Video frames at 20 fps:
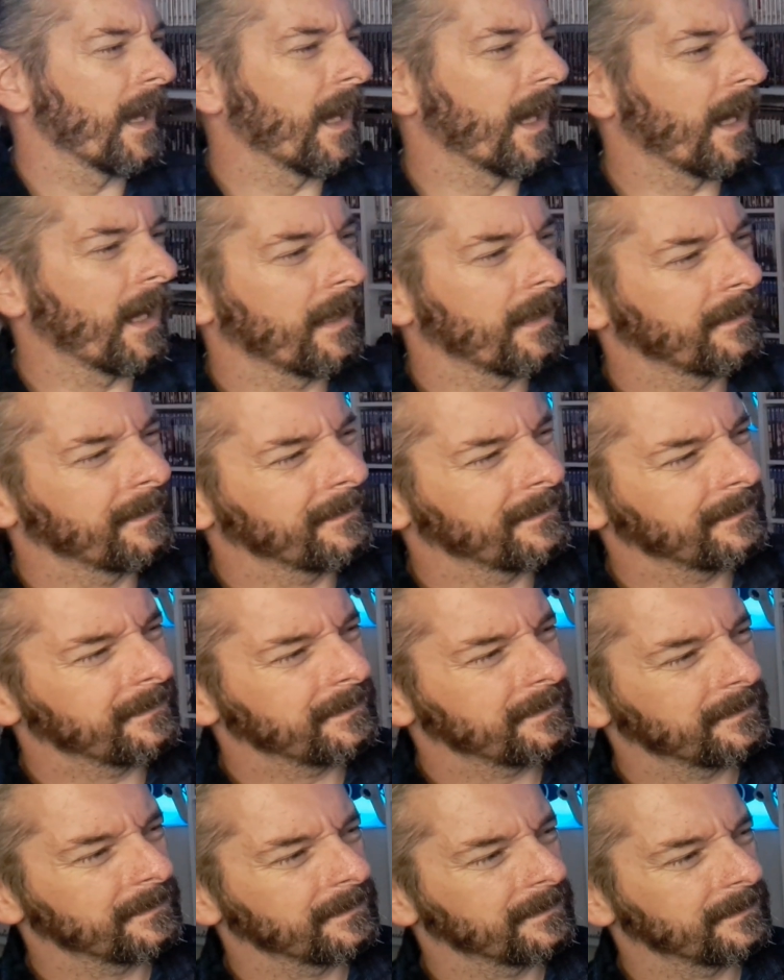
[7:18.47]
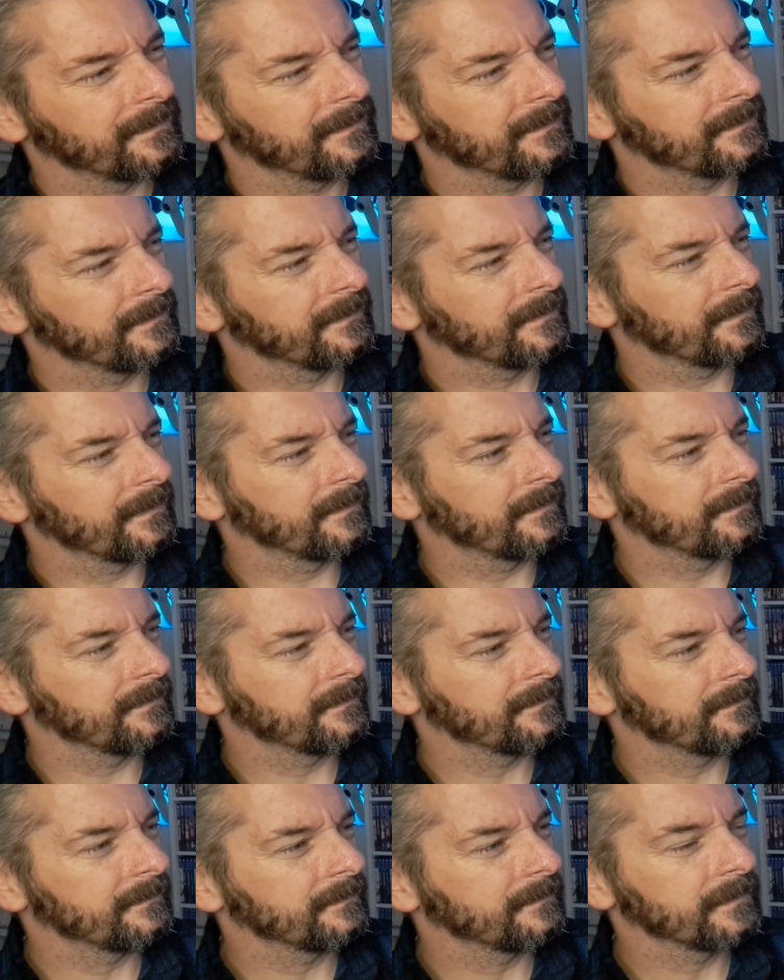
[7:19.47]
And
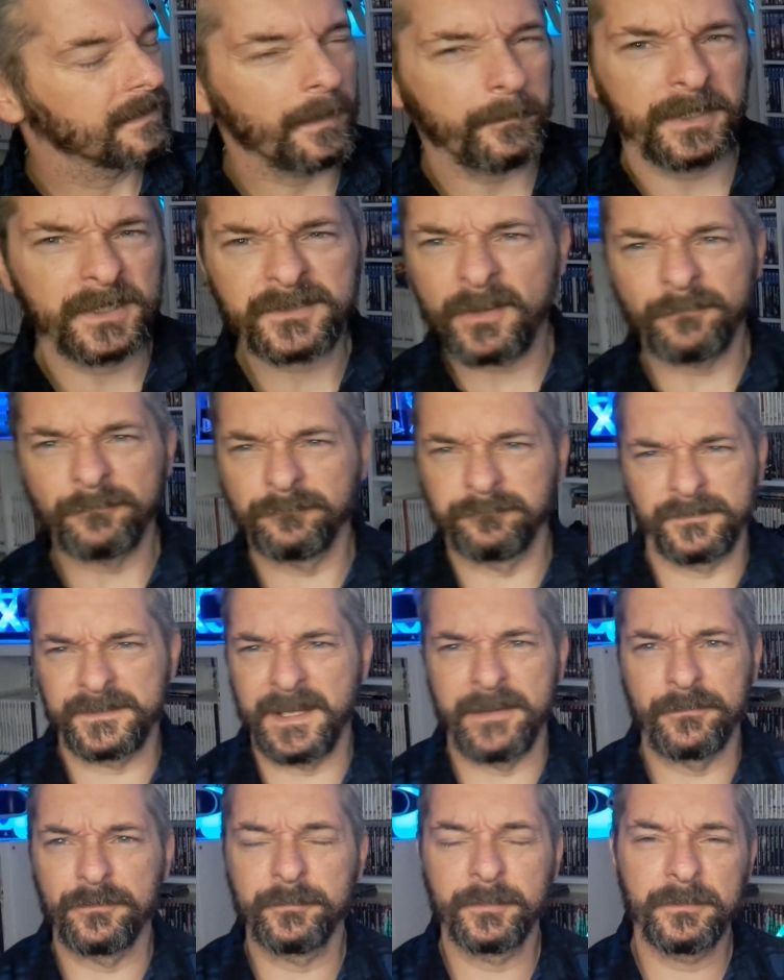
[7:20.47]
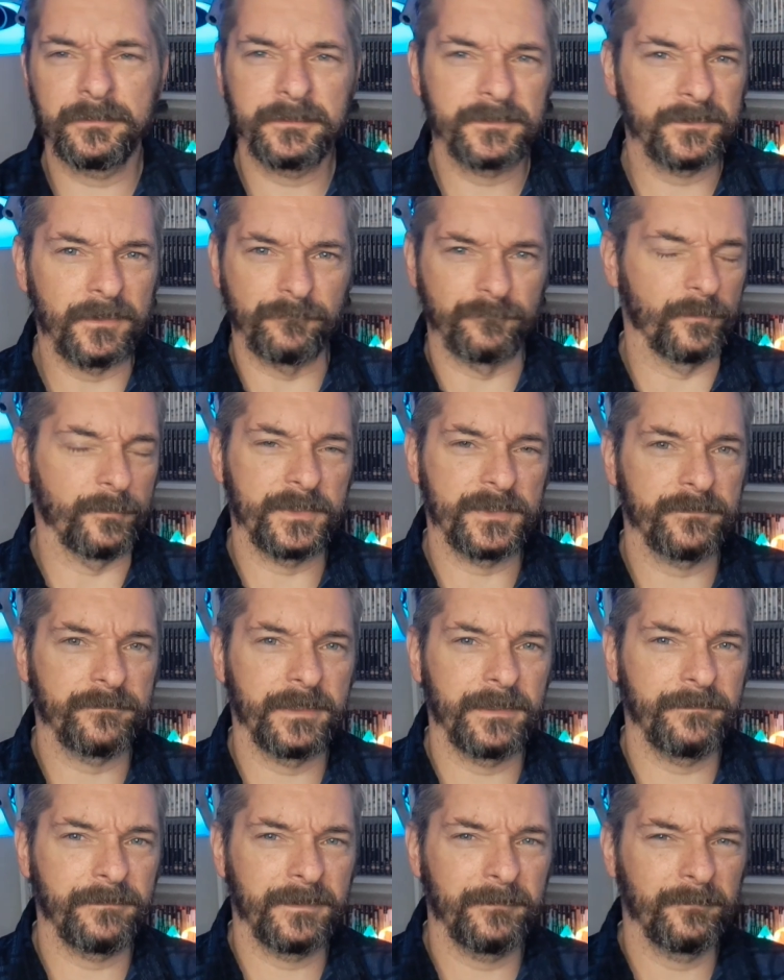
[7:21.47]
I mean, it's not terrible, it's not rubbish or
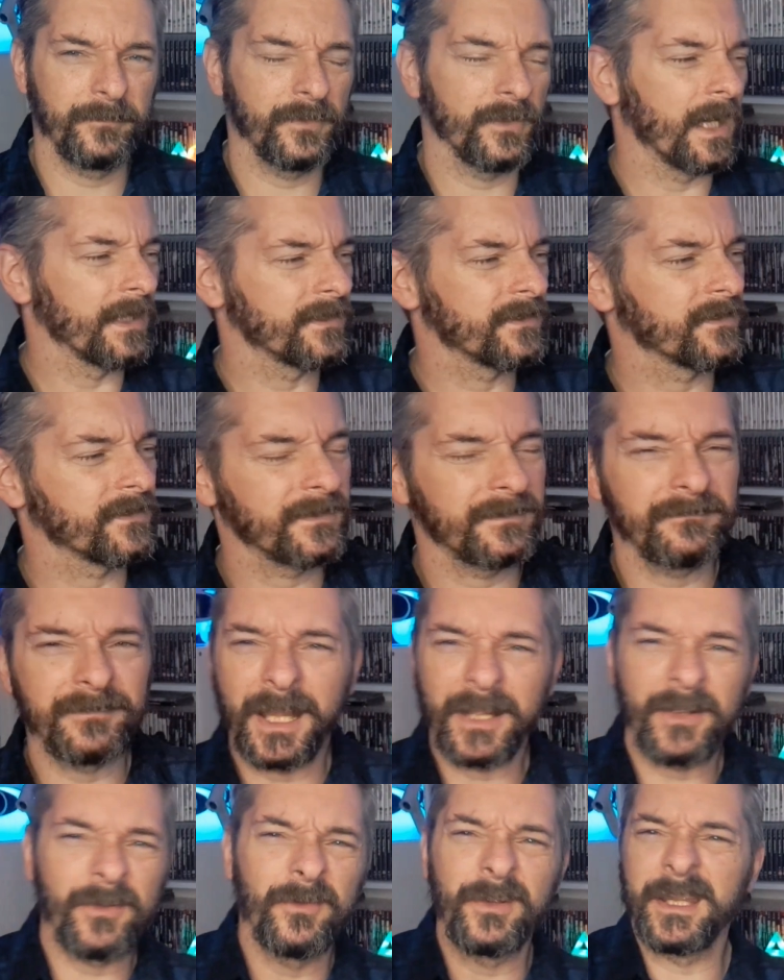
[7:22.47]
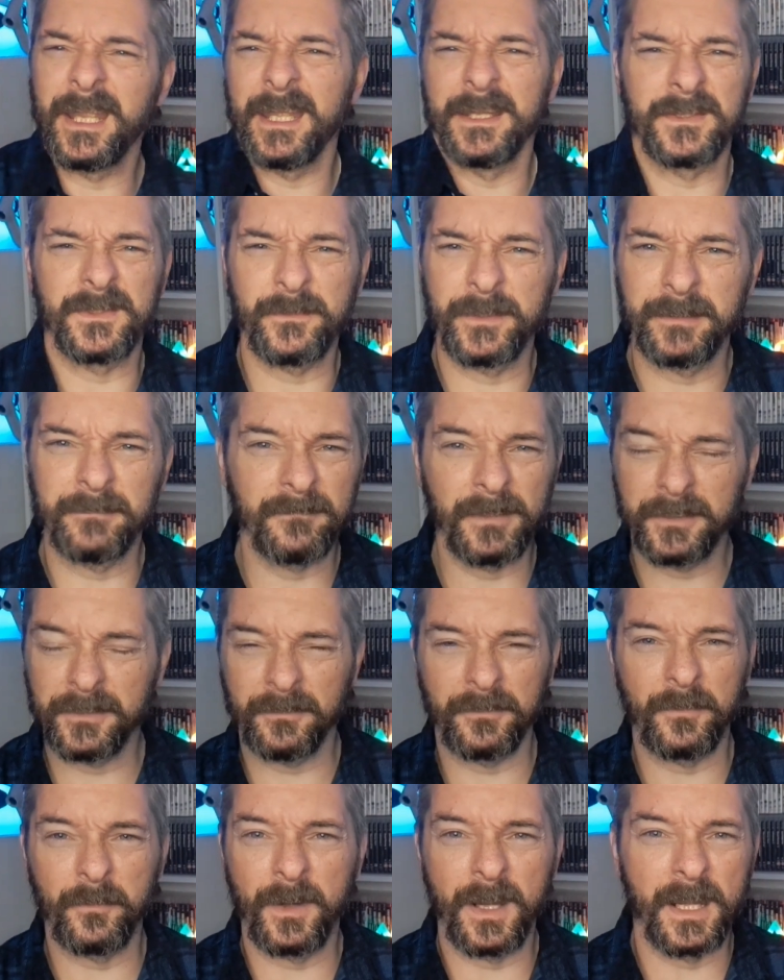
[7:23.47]
anything, but I couldn't get into it. I
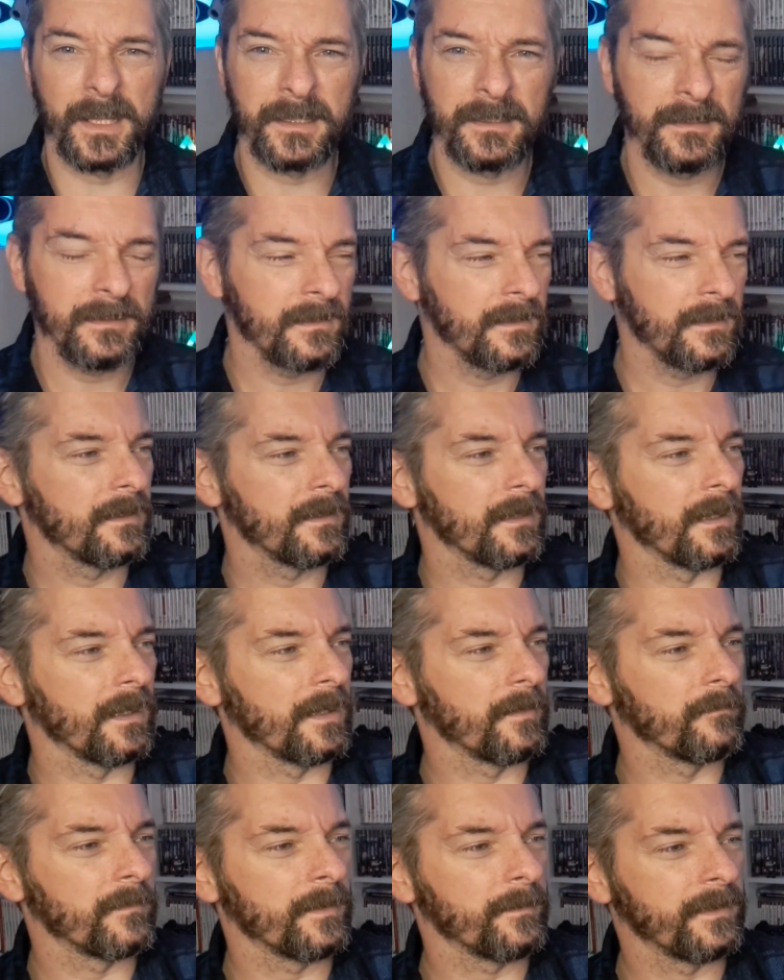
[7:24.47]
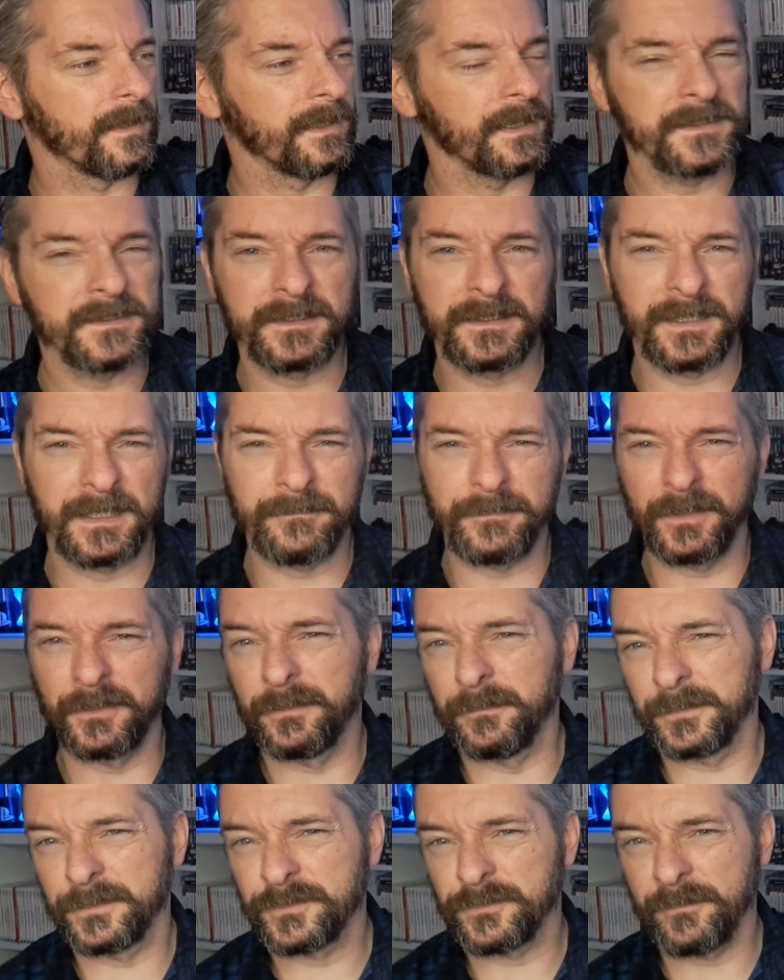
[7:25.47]
don't know why. Maybe I need to give it
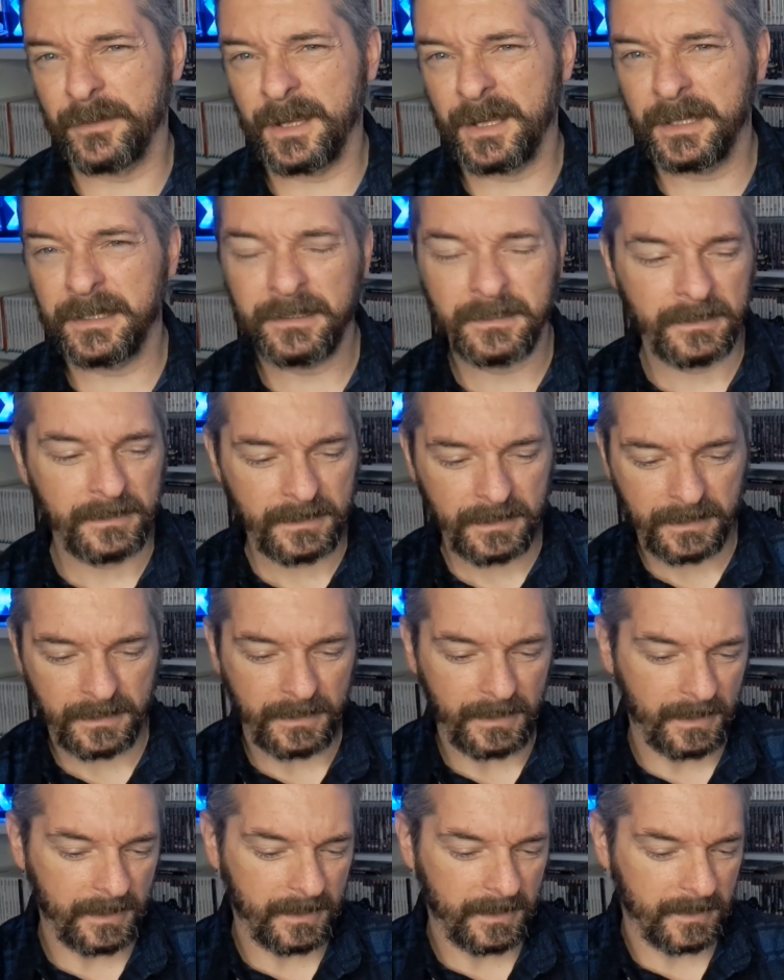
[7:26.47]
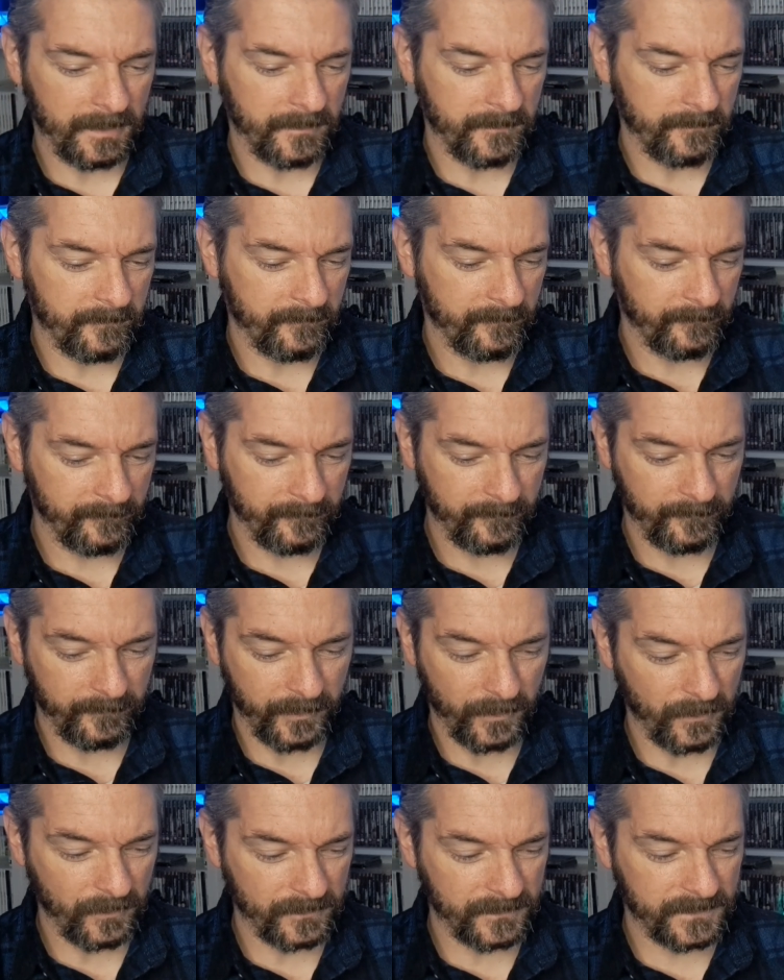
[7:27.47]
another try.
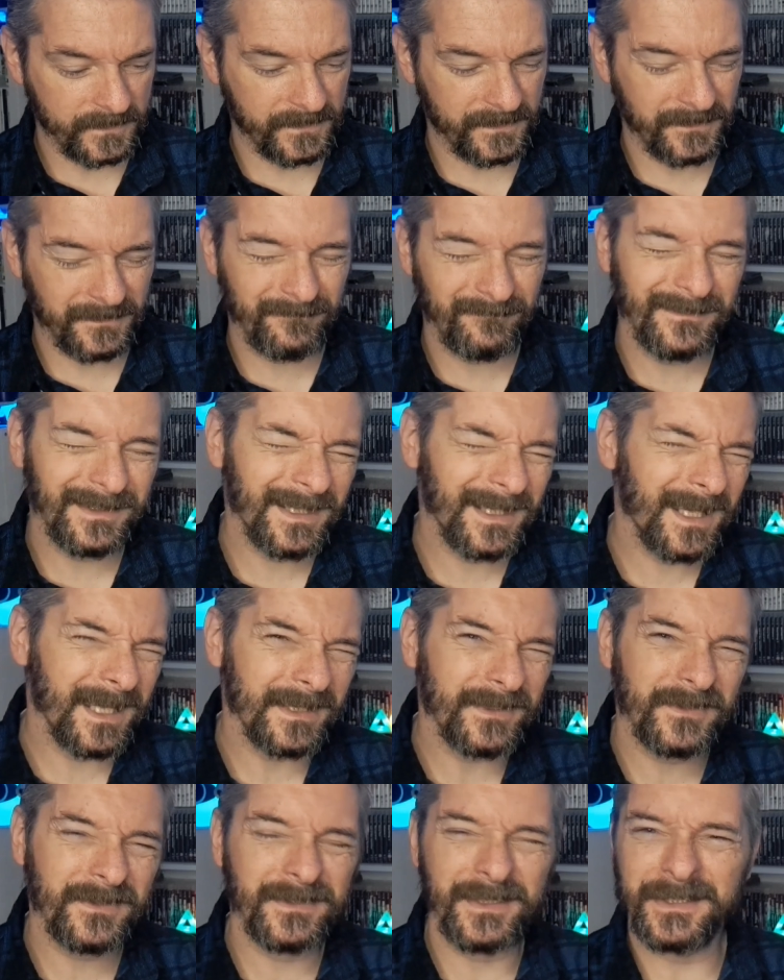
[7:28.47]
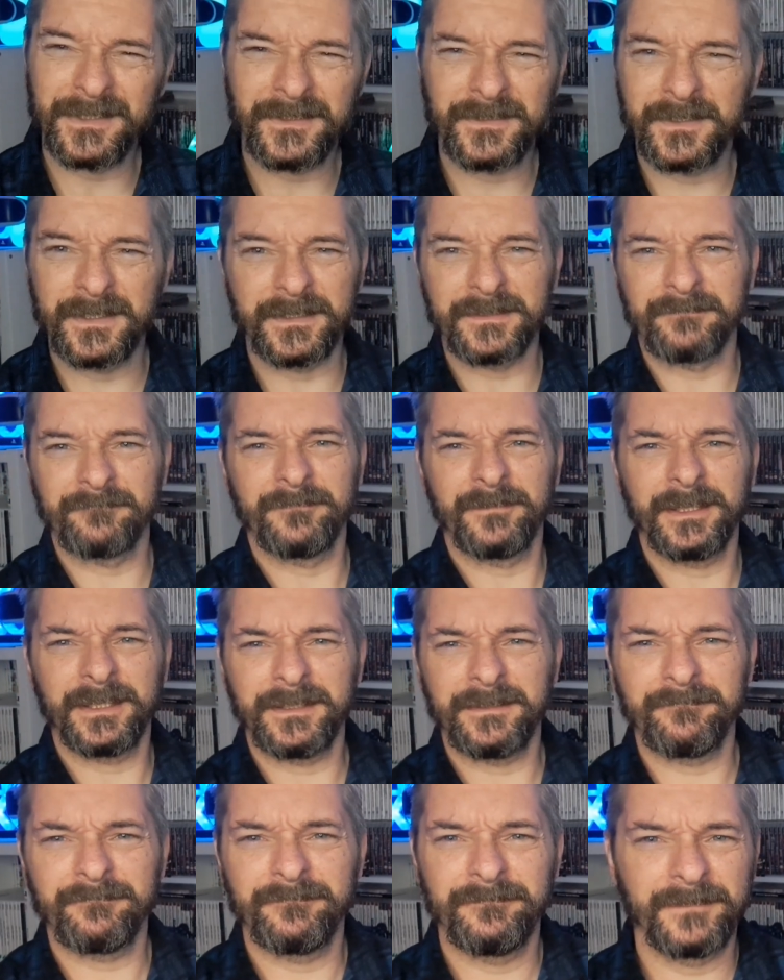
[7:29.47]
But yeah, it just didn't
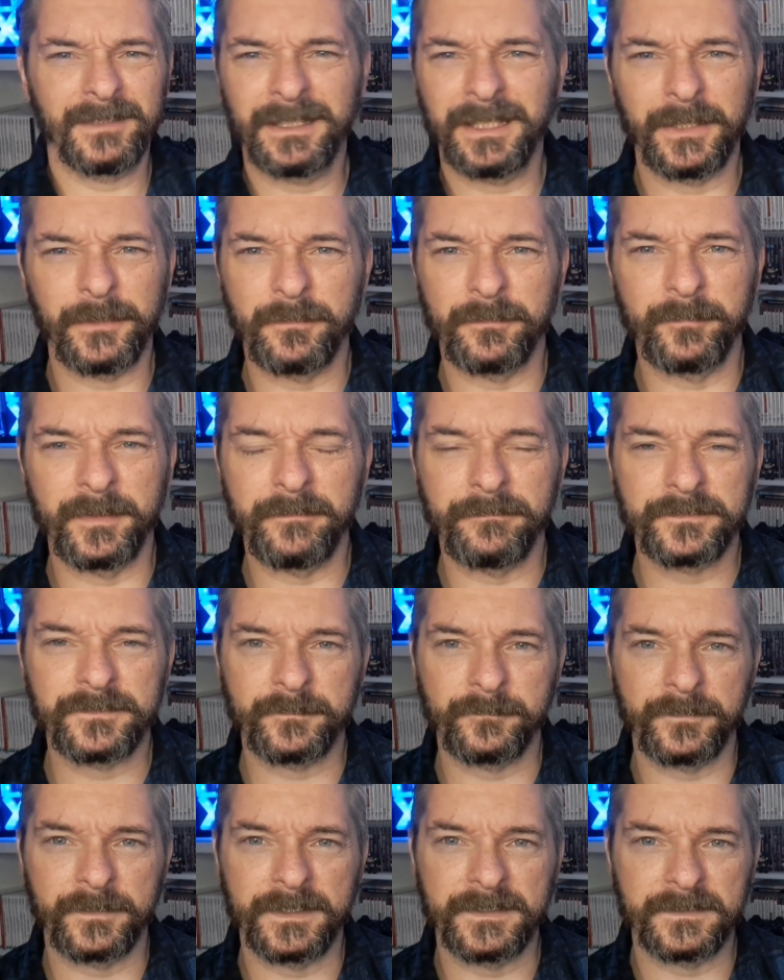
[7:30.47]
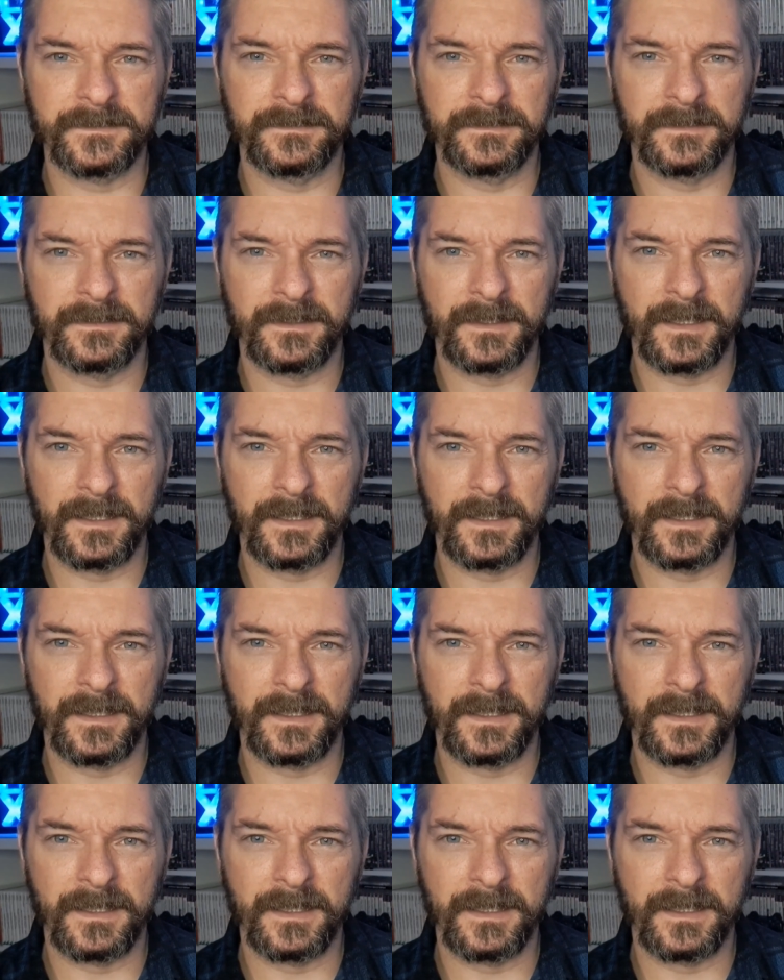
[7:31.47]
really click with me for some reason.